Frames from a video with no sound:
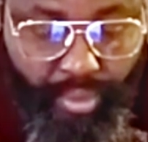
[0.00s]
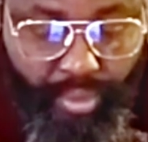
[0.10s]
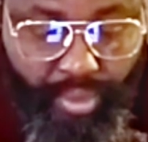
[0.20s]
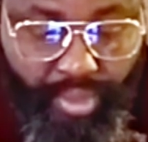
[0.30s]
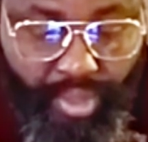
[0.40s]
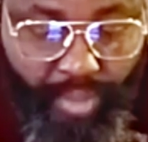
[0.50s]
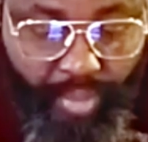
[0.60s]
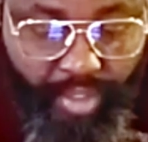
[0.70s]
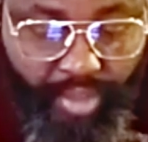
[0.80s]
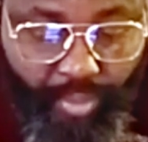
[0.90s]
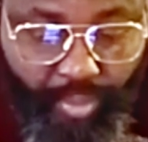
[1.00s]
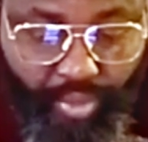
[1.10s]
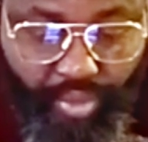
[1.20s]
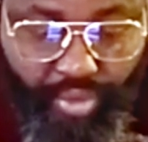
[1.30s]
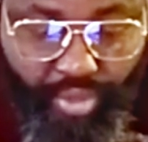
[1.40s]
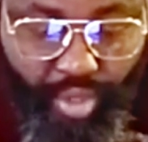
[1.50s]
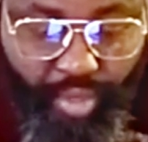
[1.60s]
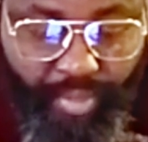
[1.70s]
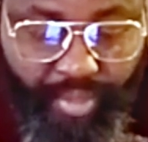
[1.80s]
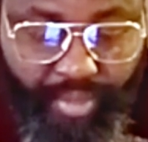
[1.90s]
Somebody supposed to
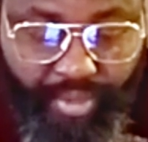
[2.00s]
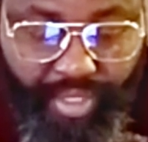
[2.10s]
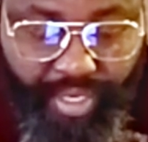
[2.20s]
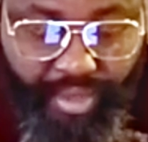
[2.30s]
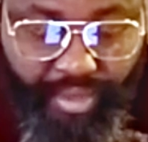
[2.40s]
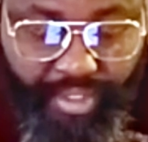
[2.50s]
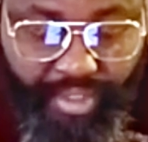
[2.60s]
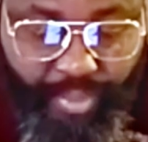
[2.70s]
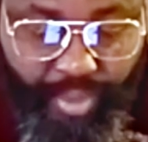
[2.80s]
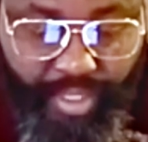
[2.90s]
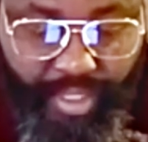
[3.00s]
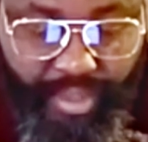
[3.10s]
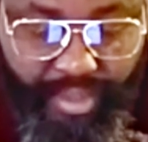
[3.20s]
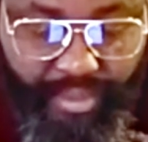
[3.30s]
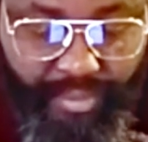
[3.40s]
join me today on this broadcast.